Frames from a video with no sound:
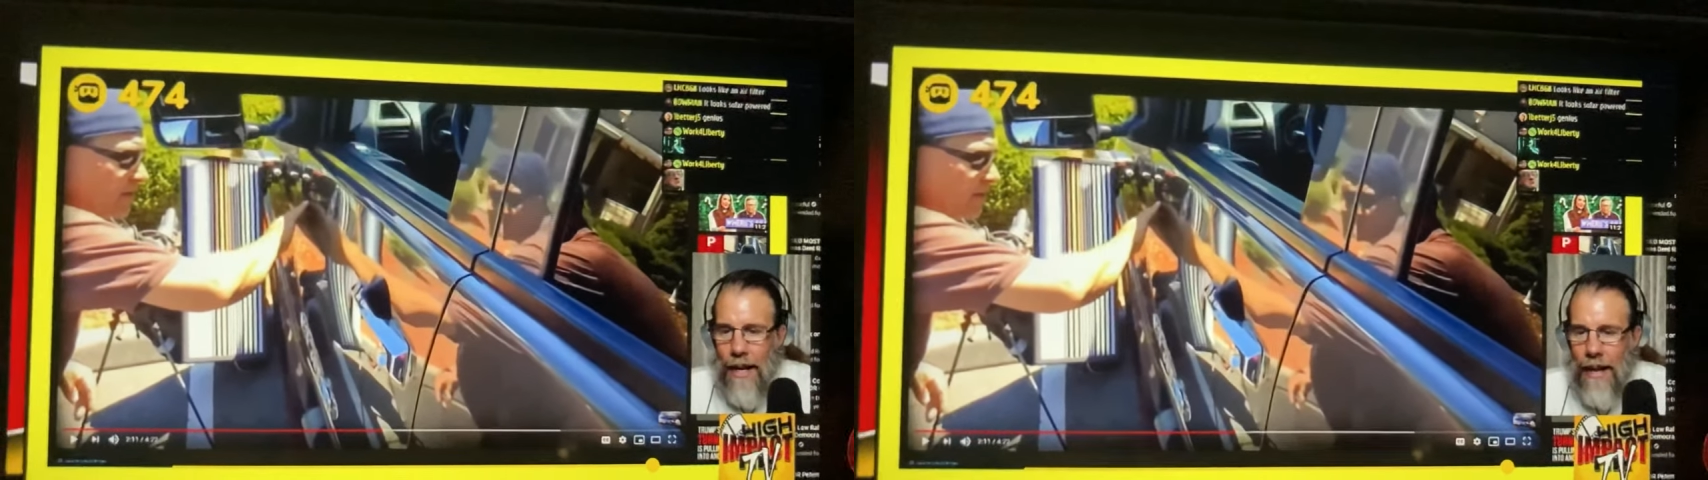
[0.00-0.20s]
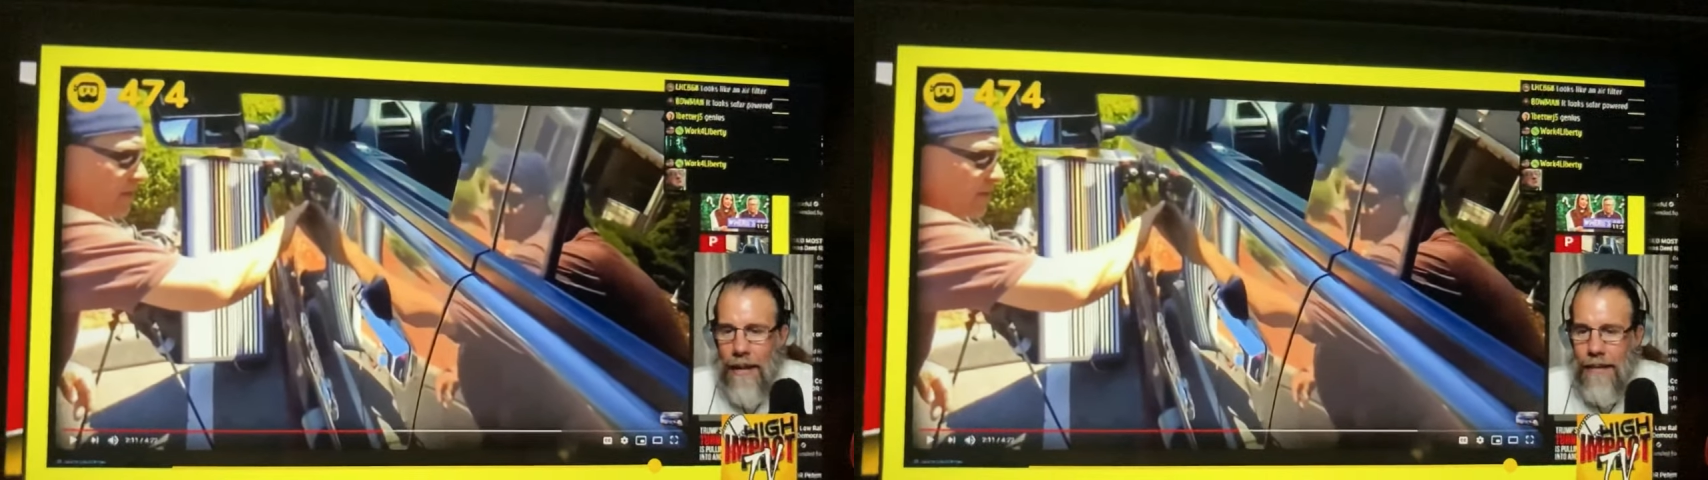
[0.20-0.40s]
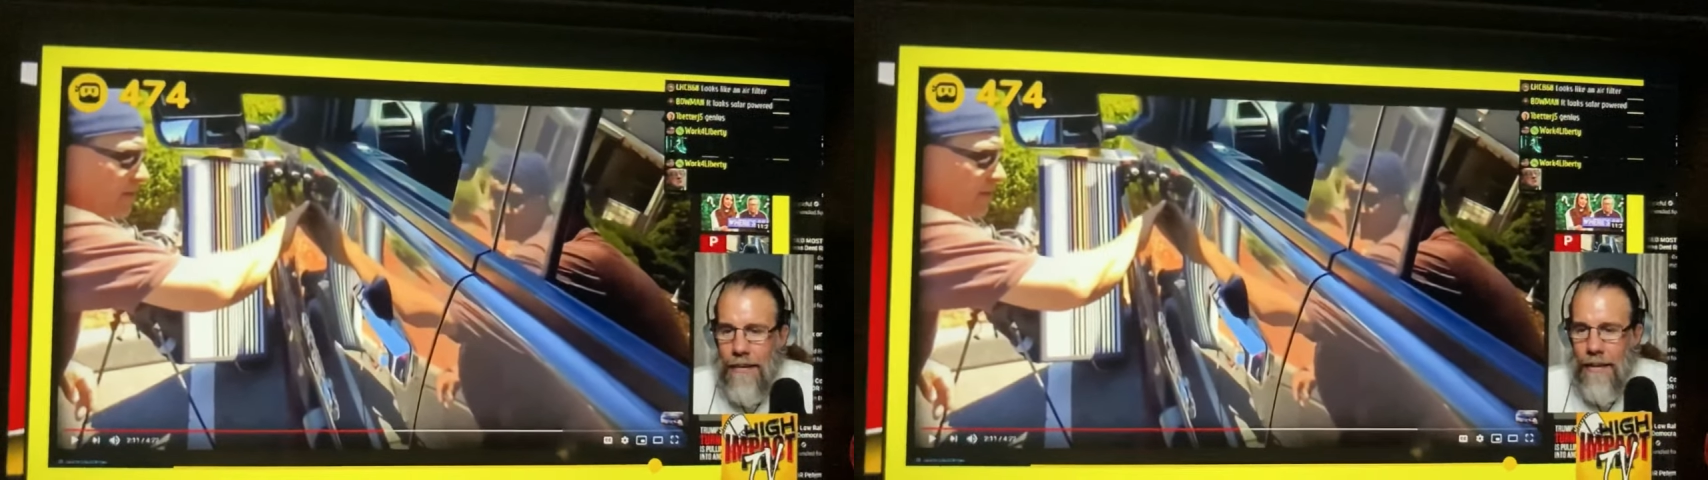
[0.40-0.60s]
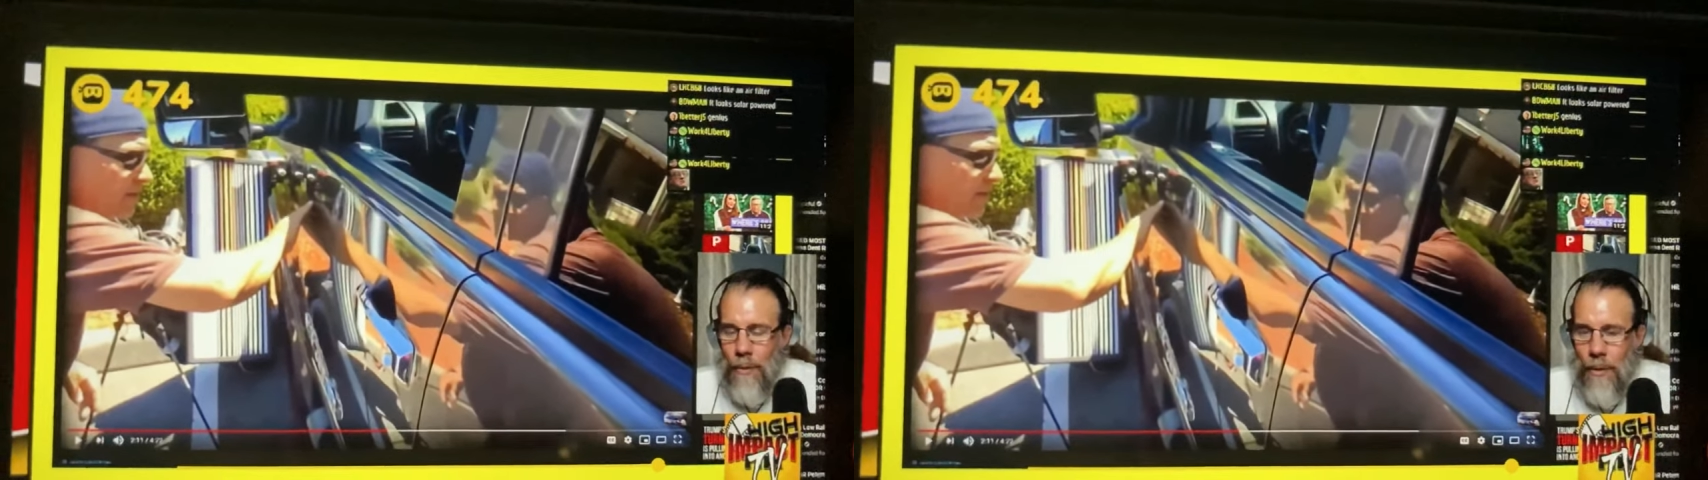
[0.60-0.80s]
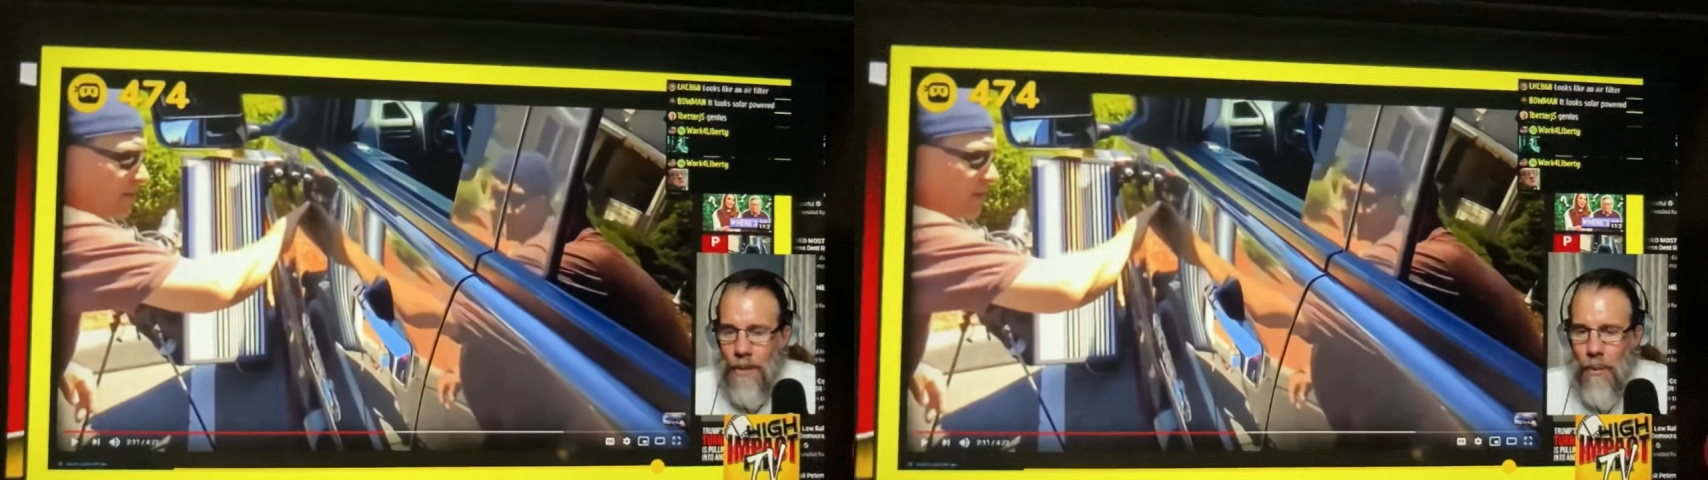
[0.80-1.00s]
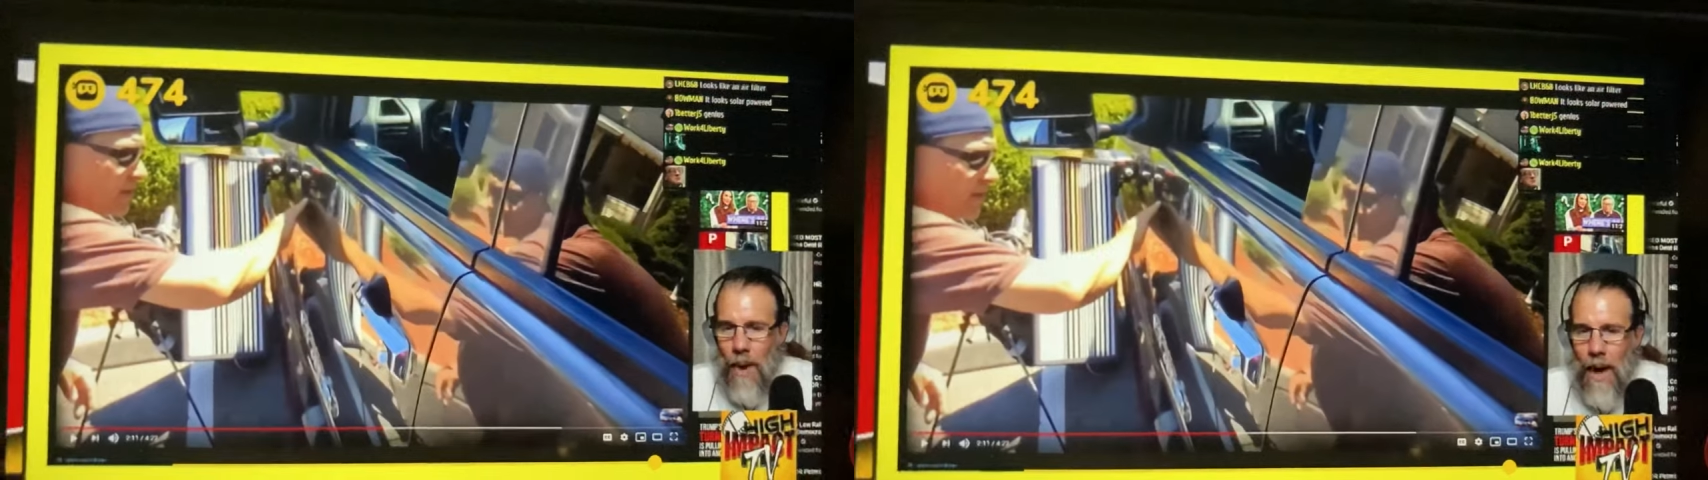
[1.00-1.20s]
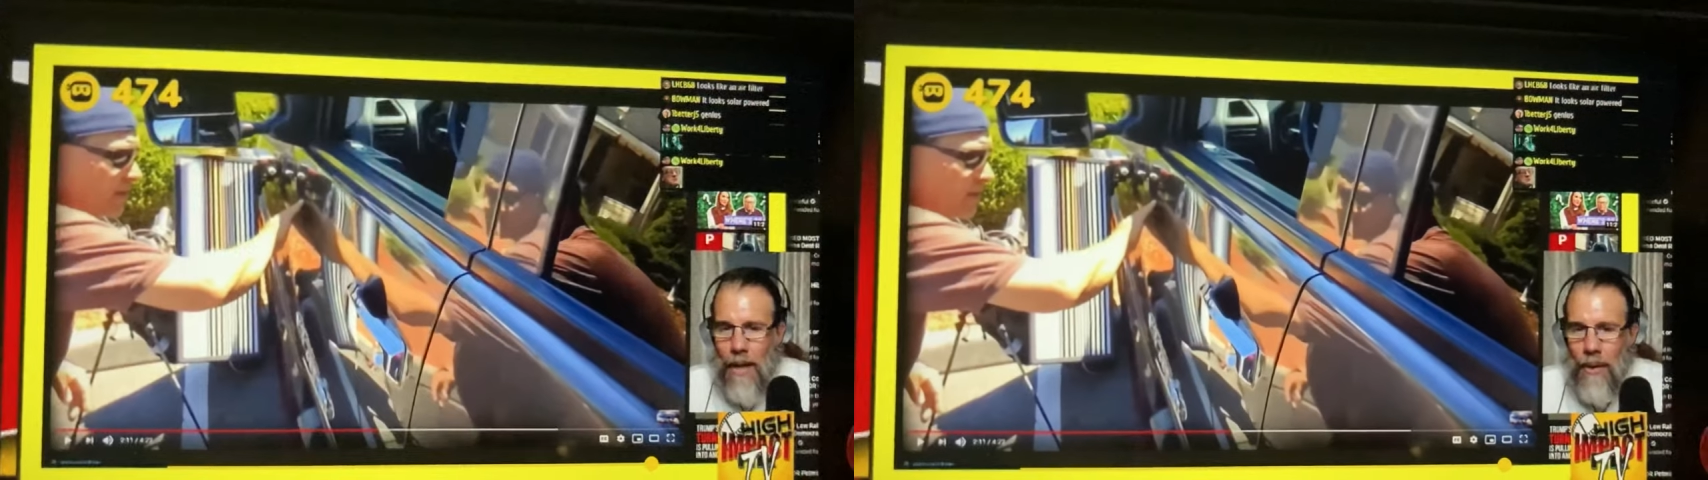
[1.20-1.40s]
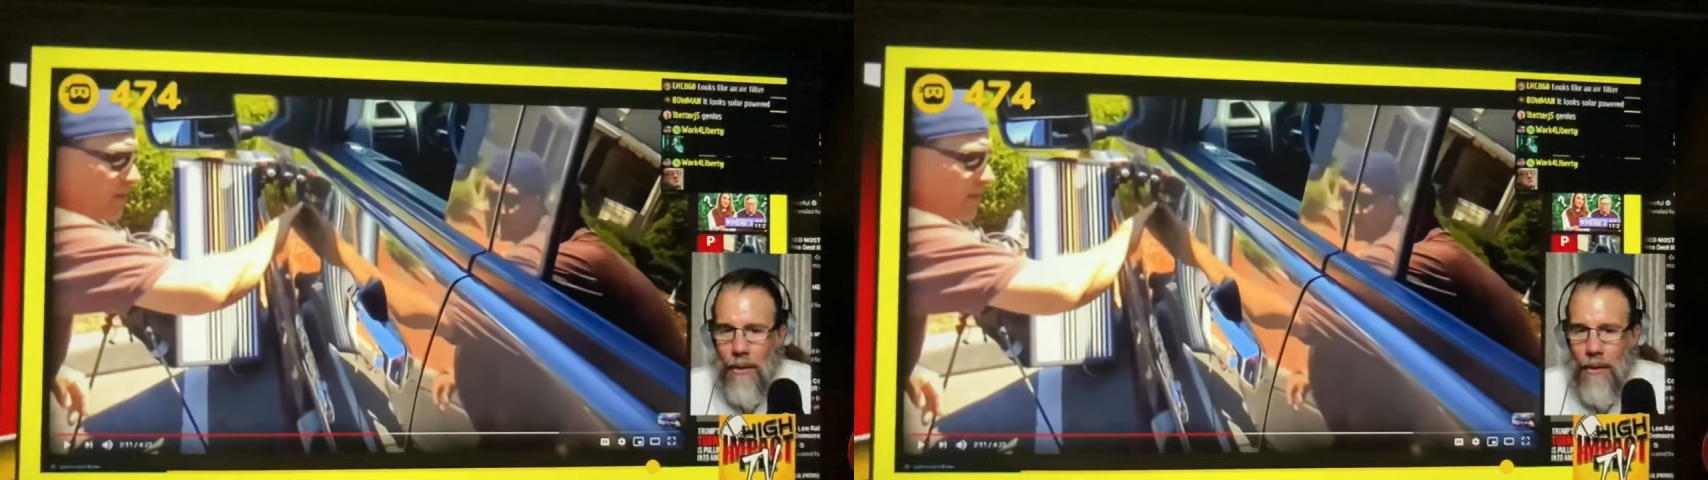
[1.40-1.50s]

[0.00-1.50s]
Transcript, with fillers: and Chris Rock